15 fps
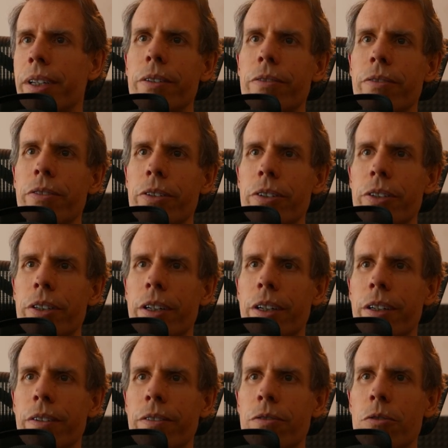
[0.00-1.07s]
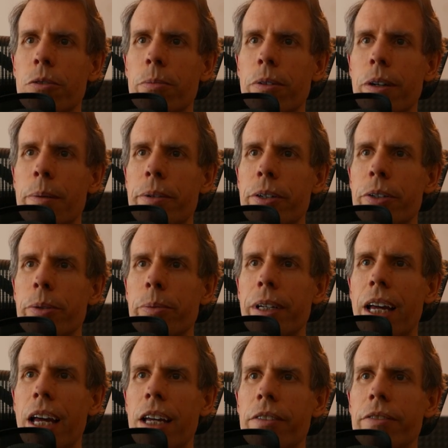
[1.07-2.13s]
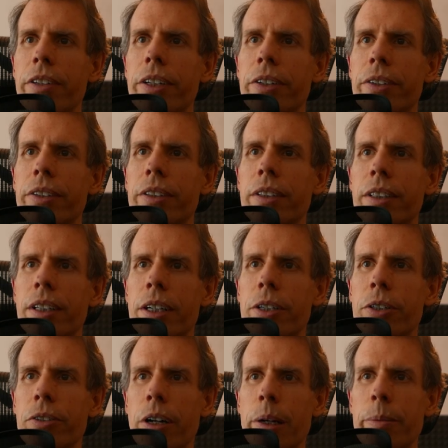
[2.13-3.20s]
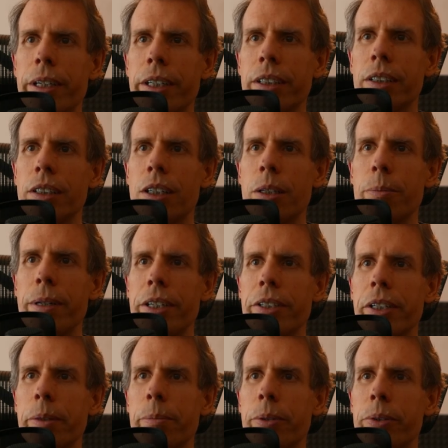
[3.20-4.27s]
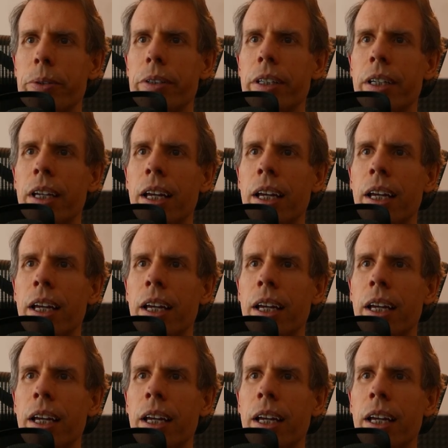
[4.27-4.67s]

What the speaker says: The first 4 parameters we have here are describing our basic mode,